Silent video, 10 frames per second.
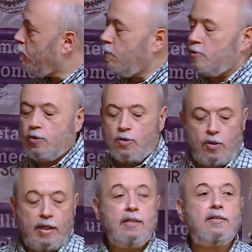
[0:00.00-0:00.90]
the
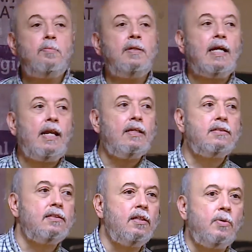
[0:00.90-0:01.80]
so-called
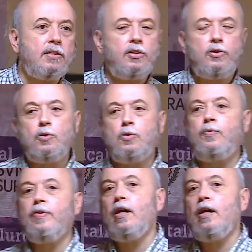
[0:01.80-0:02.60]
intermetallics, in which you